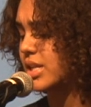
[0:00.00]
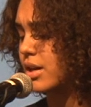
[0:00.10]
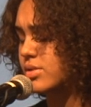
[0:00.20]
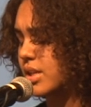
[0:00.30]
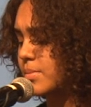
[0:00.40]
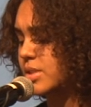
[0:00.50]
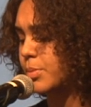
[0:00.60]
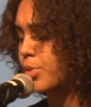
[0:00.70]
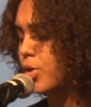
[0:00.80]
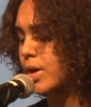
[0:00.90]
tells him
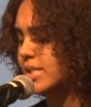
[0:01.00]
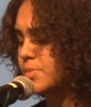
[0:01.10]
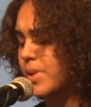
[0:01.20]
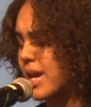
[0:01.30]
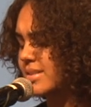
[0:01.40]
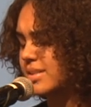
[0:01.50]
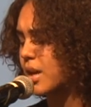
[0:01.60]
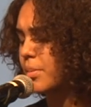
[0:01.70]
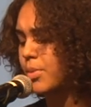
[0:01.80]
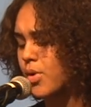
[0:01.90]
to pull his pants up.